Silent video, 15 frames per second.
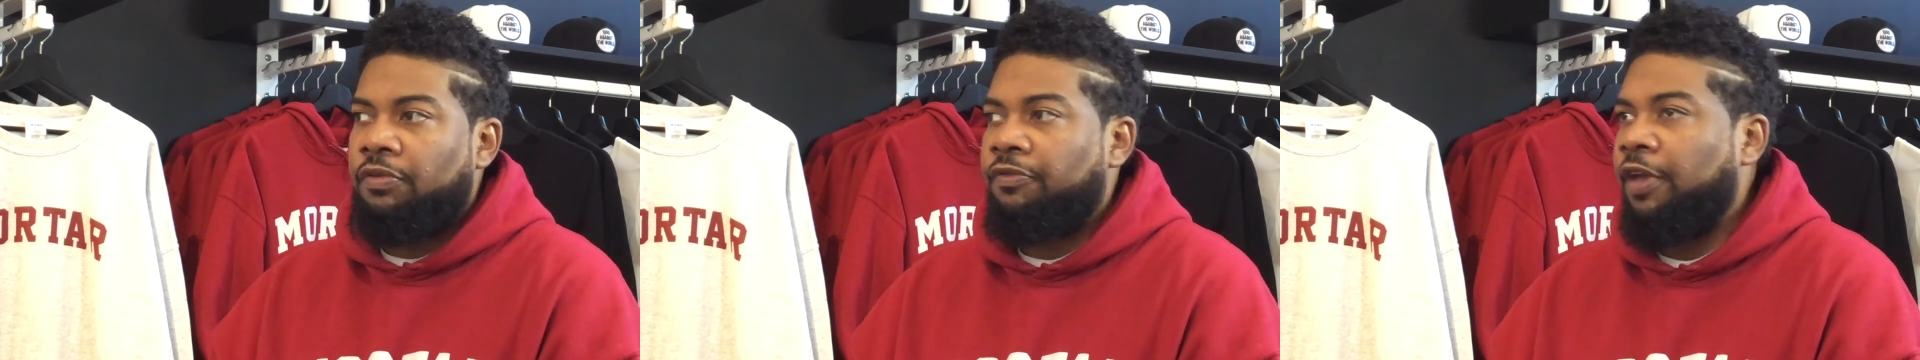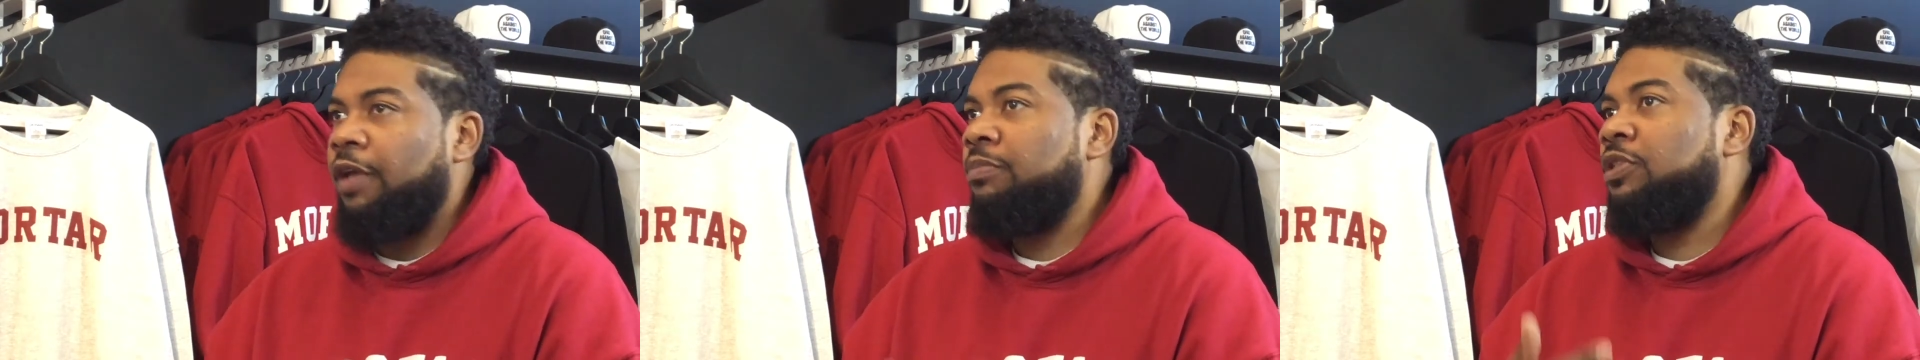
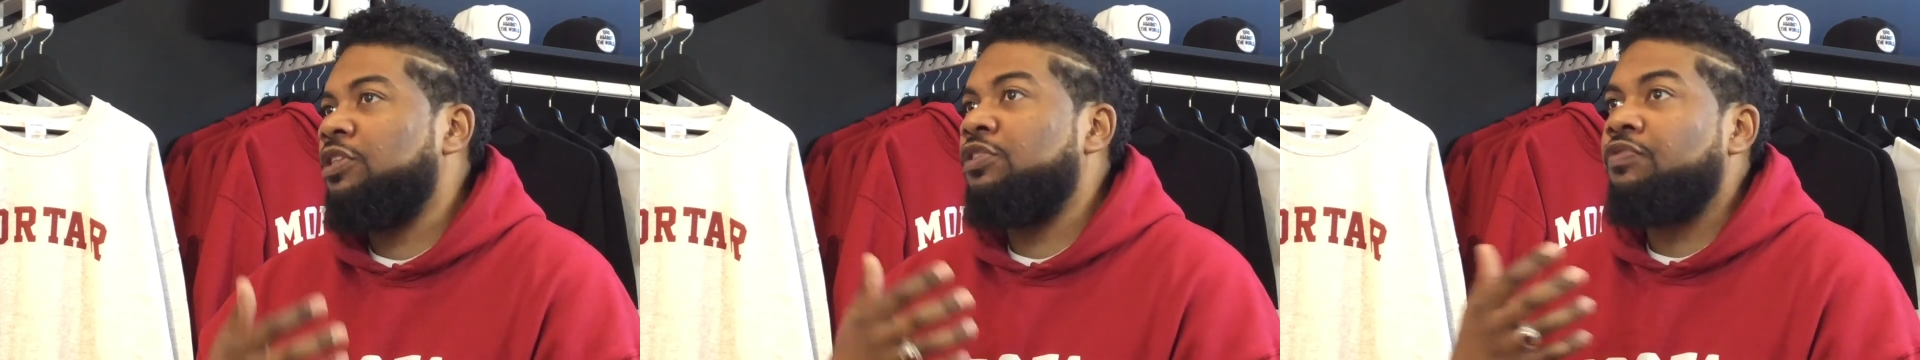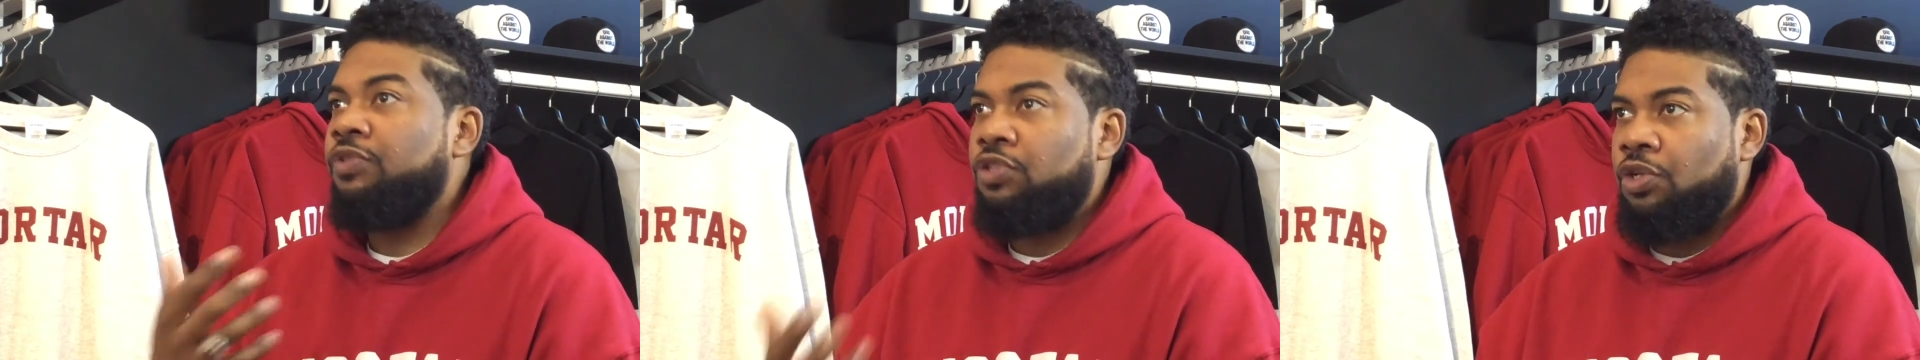
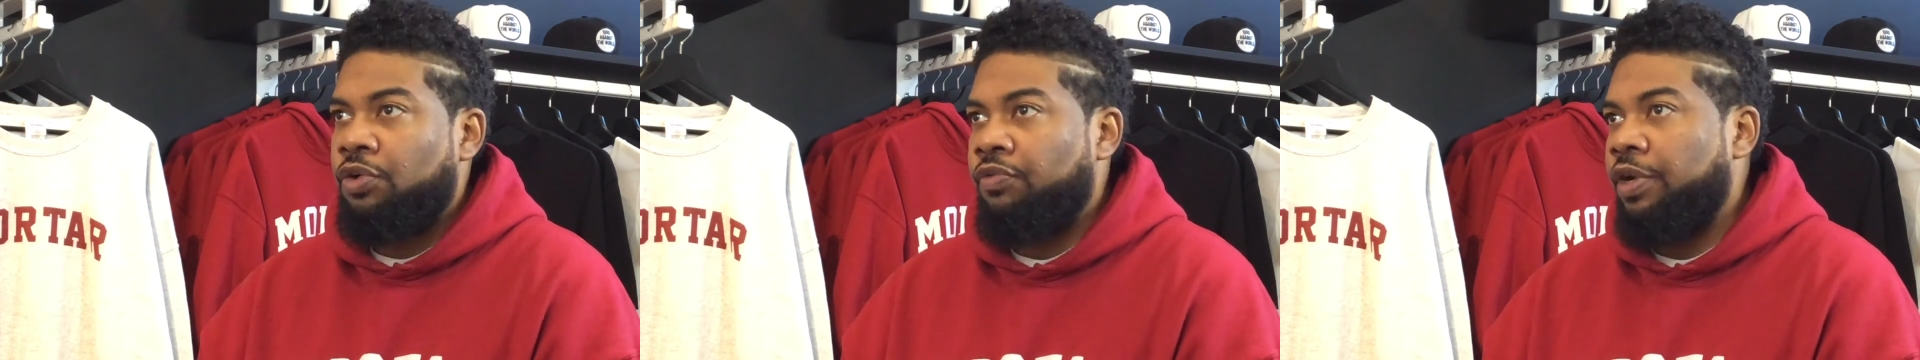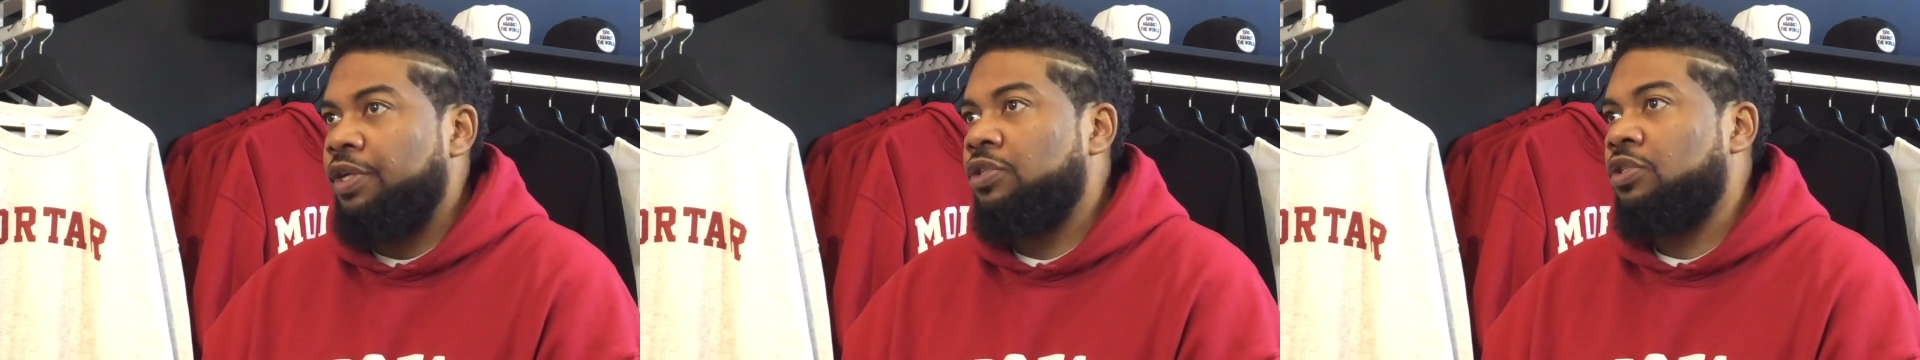families for
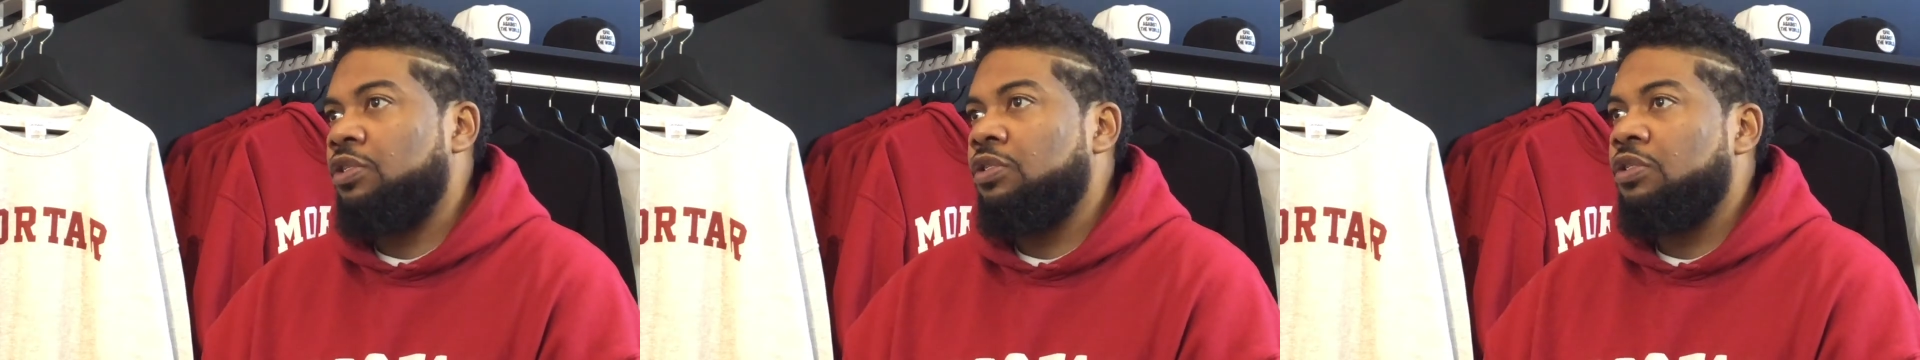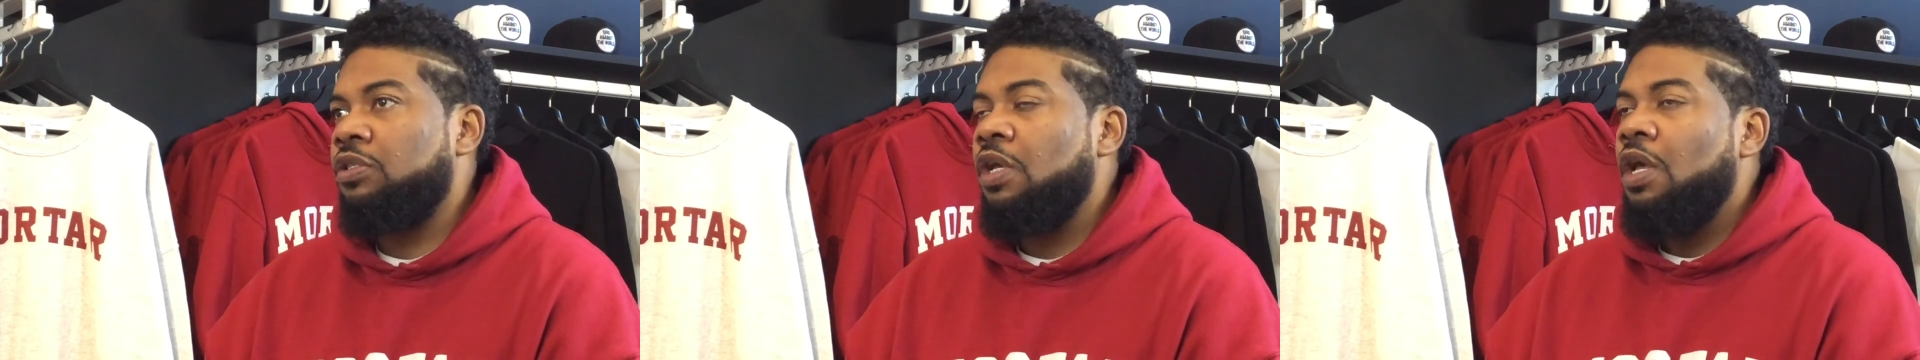
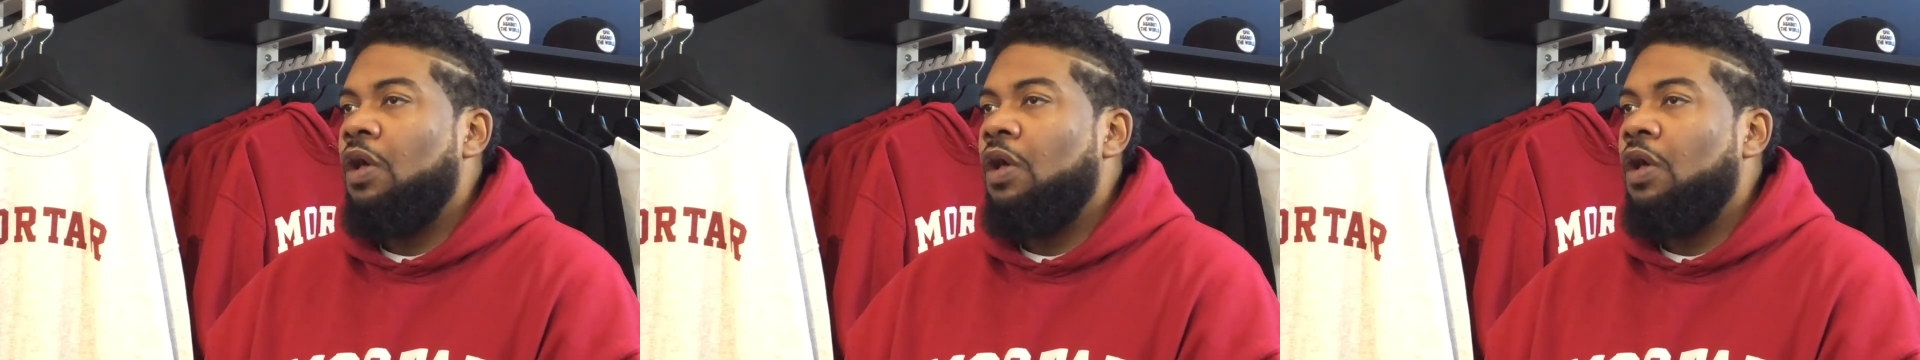generations.